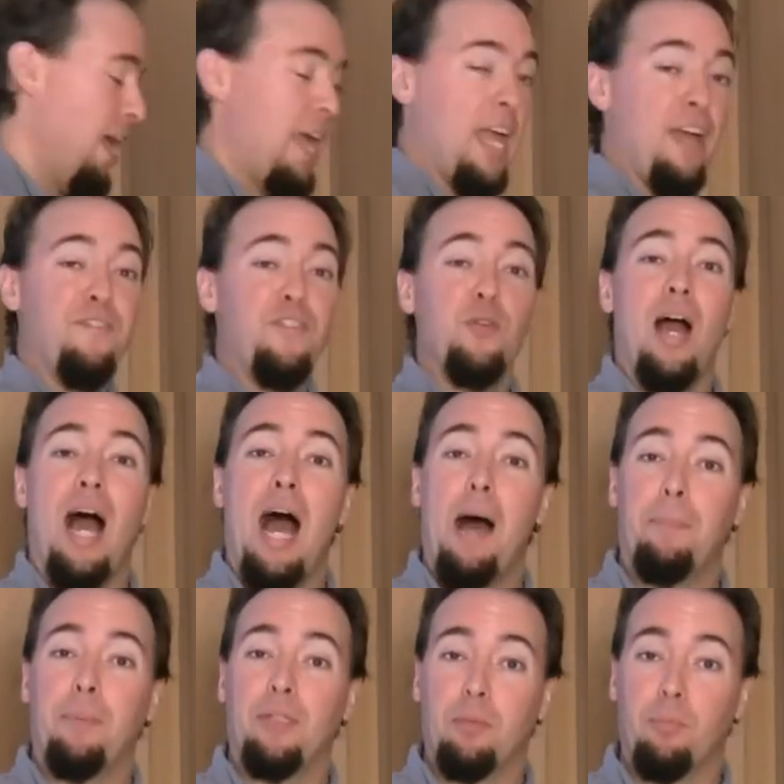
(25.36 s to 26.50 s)
If you
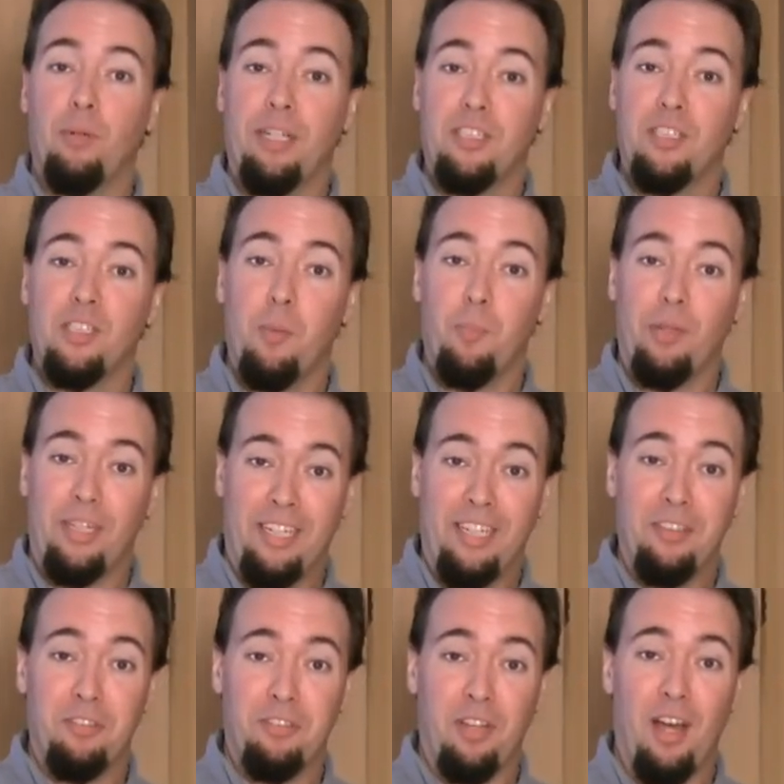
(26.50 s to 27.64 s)
happen to bring something
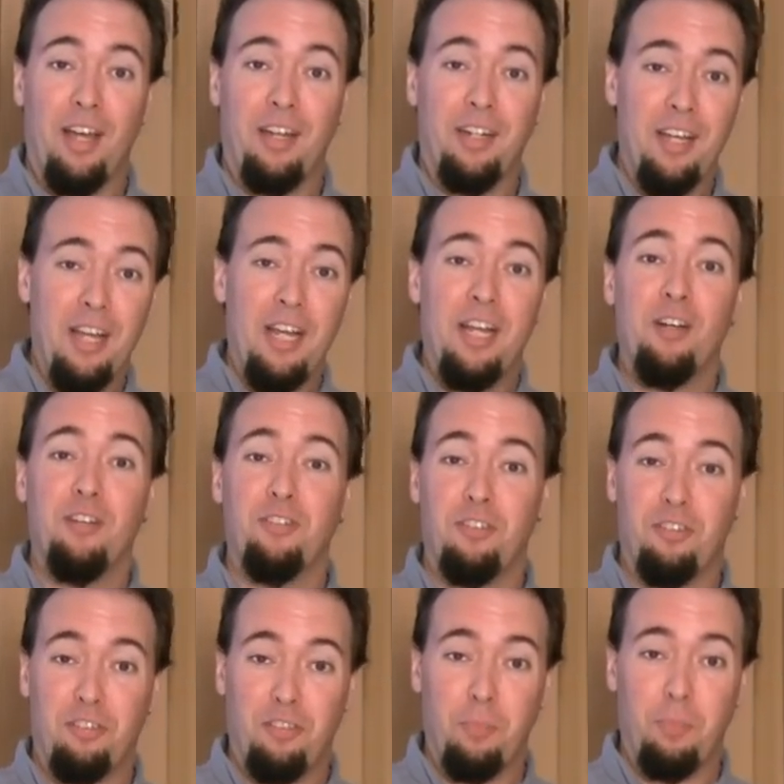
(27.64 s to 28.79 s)
inside, here's a
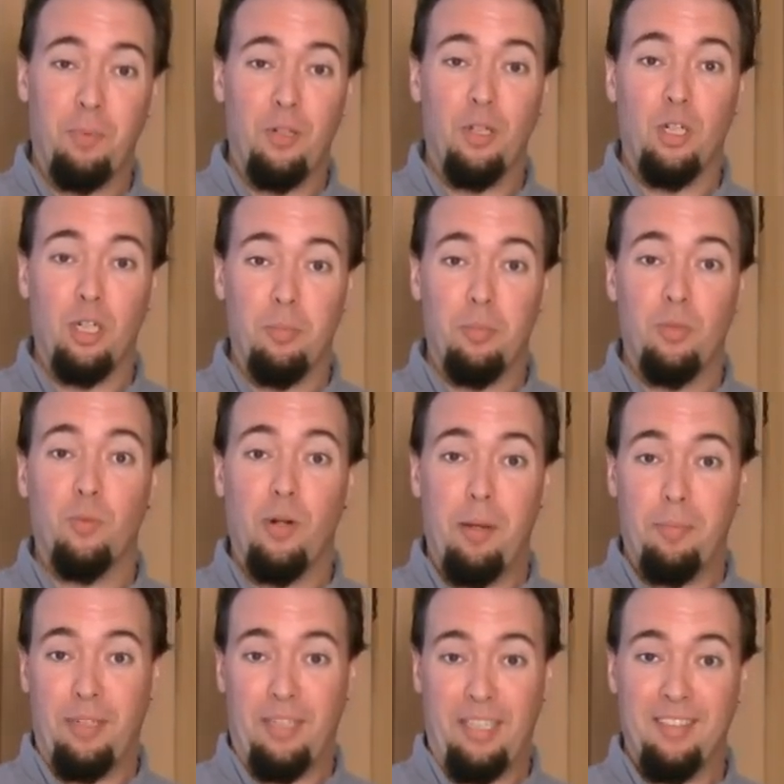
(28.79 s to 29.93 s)
simple herbal
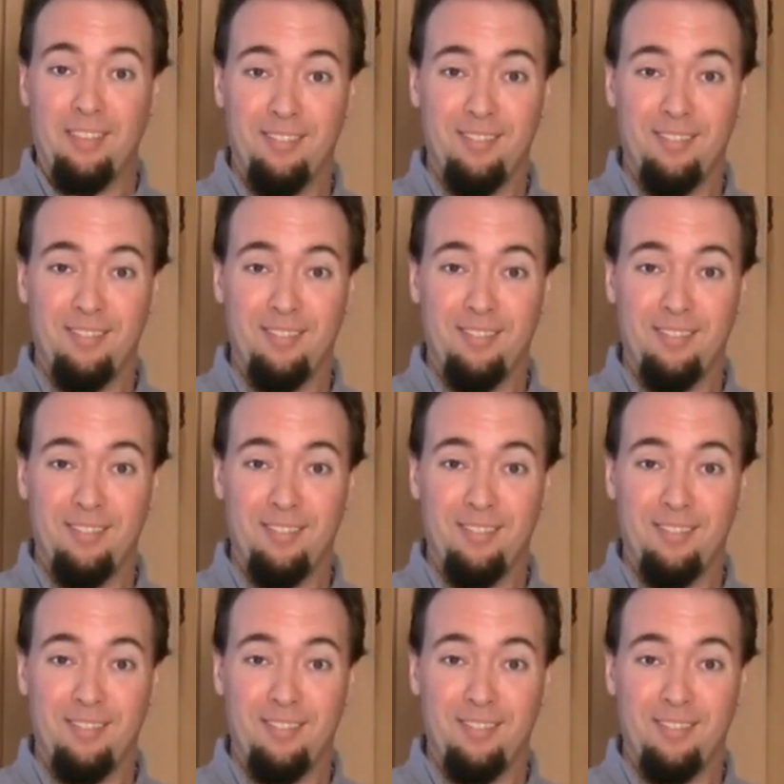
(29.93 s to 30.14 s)
remedy.